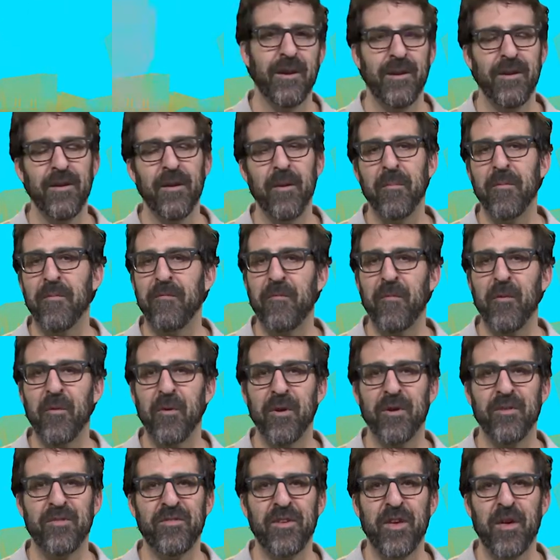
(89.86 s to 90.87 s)
Number
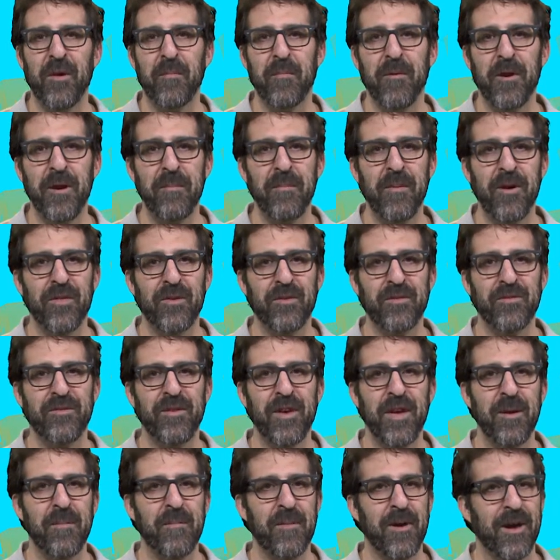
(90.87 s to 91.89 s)
four, celebrate Mother's
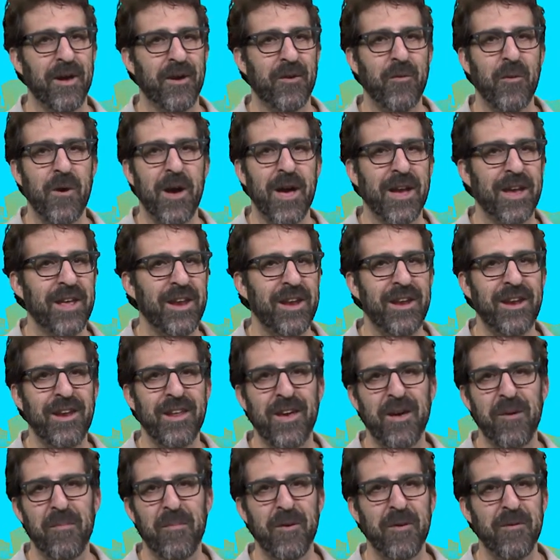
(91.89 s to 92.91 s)
Day by quacking it
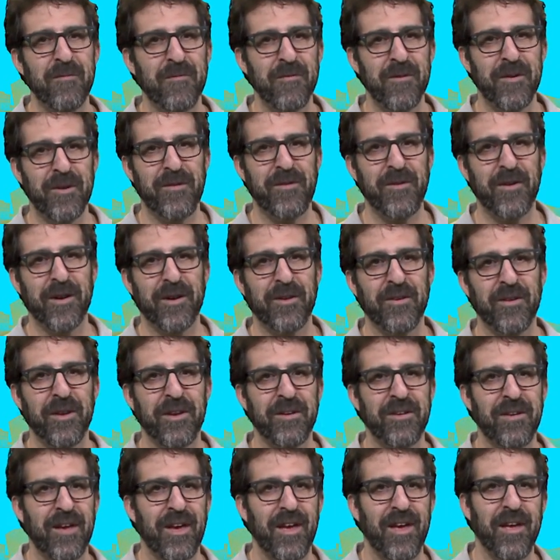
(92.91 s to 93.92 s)
up over at Duckling
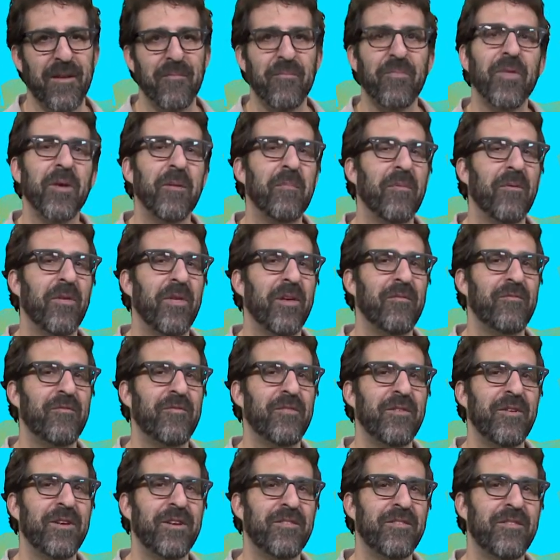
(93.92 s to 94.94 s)
Day. A beloved
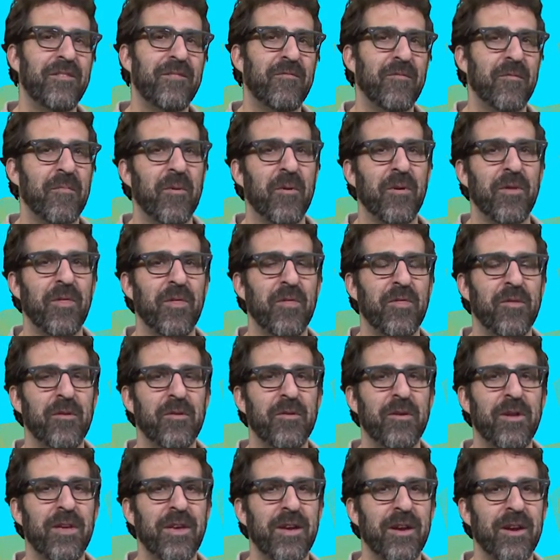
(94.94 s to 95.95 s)
tradition for more than
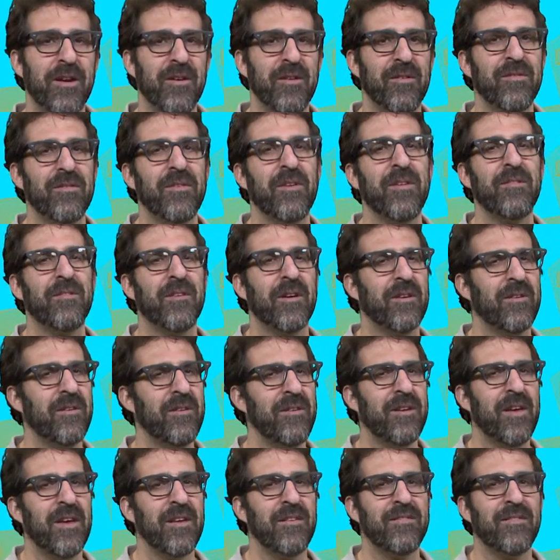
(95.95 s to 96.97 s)
30 years, Duckling
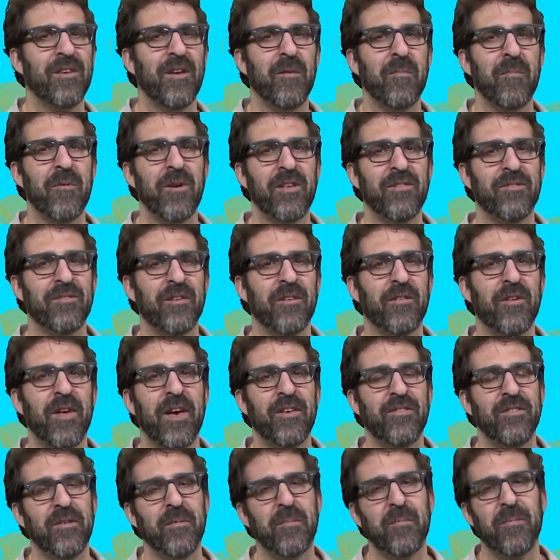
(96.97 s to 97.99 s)
Day celebrates the
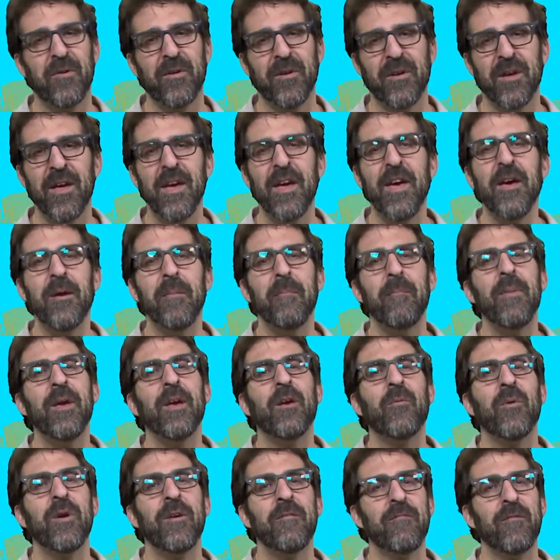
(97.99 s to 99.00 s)
classic book
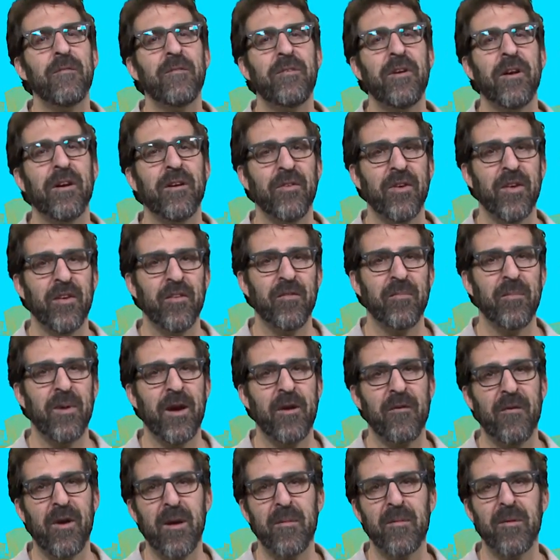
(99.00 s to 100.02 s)
Make Way for Ducklings by
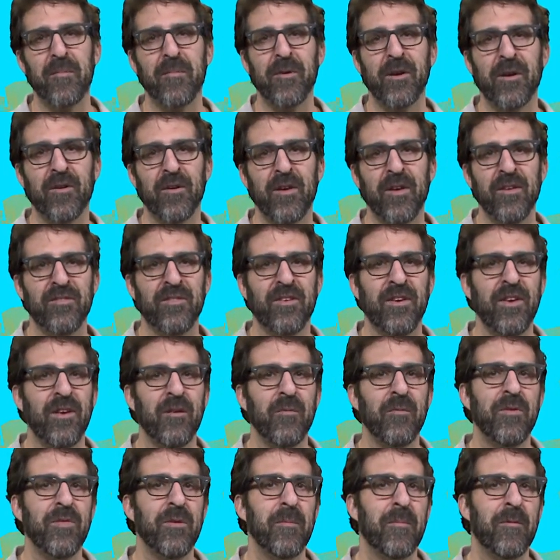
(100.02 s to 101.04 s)
Robert McCloskey
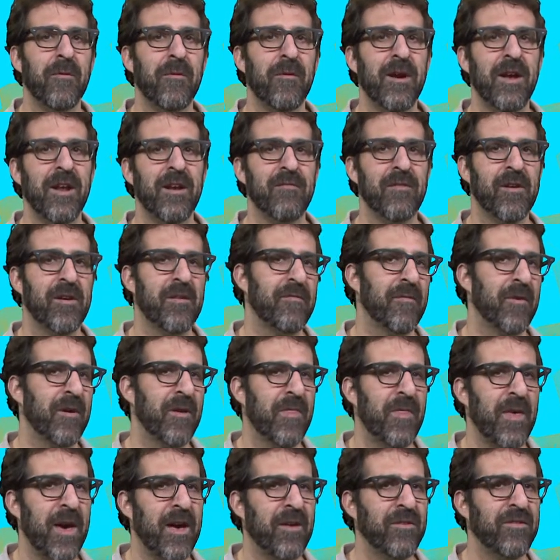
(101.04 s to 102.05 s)
with a parade of over a
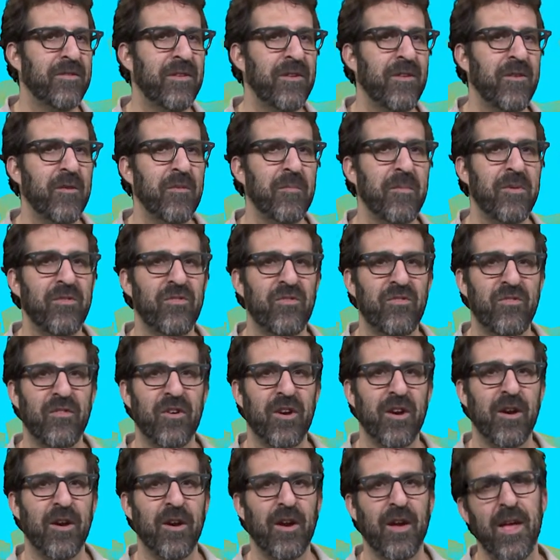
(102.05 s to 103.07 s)
thousand humans
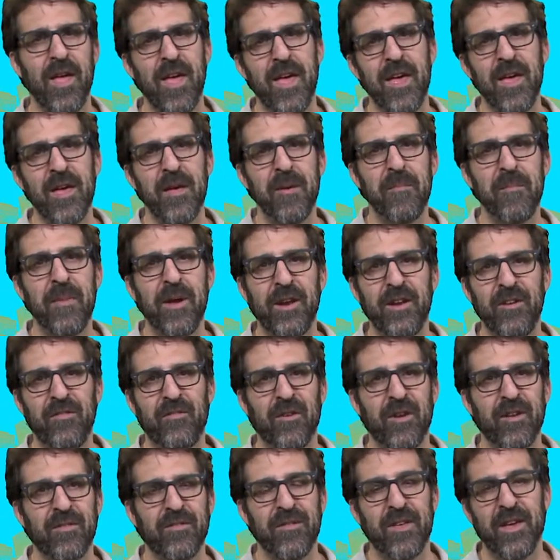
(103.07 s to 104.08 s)
strong, many
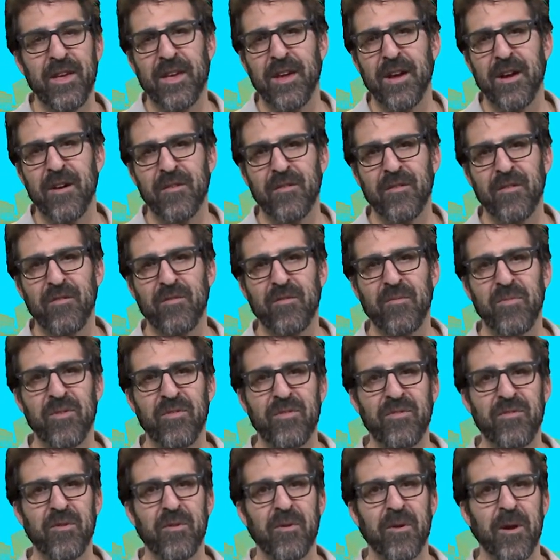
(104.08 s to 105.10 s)
dressed like characters from the
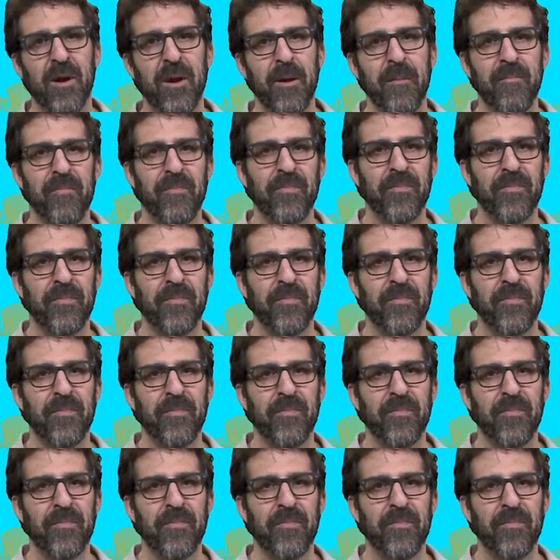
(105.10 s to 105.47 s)
story.